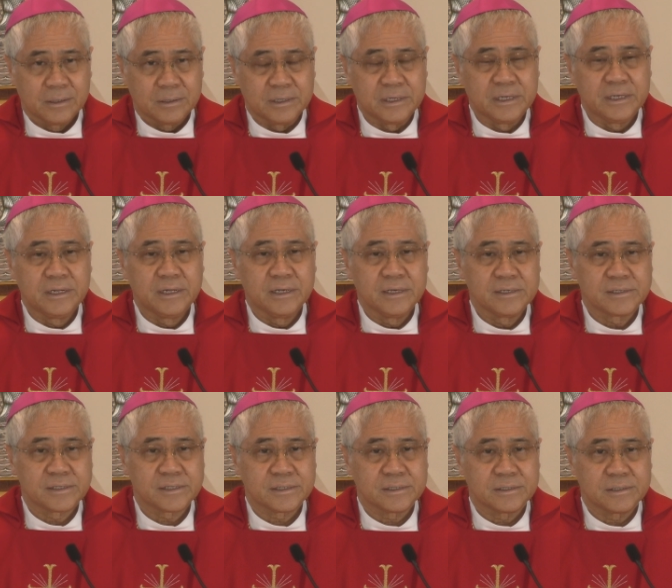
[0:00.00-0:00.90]

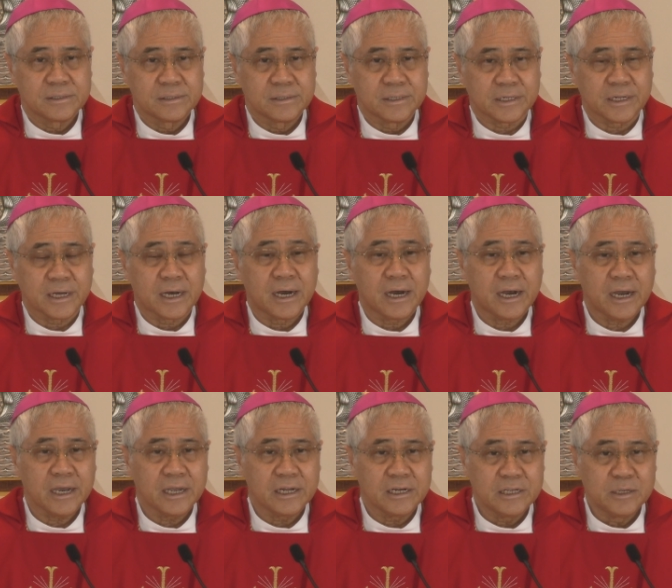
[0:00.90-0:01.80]
leaders that are
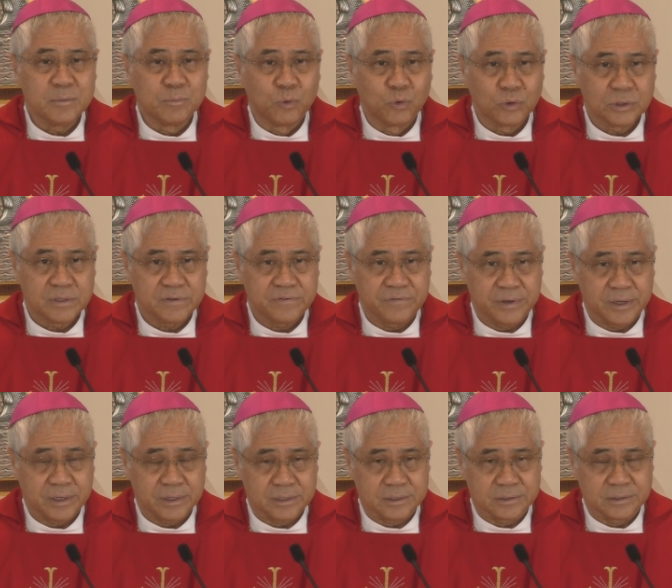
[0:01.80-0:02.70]
highly
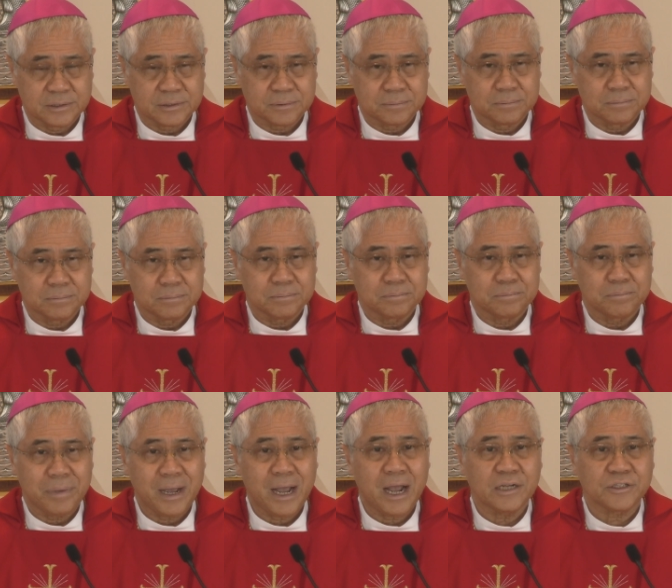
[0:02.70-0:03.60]
motivated,
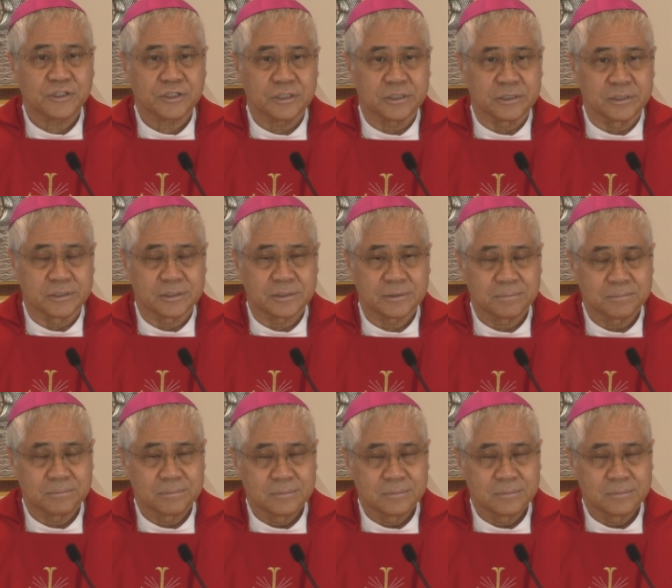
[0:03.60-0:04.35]
passionate,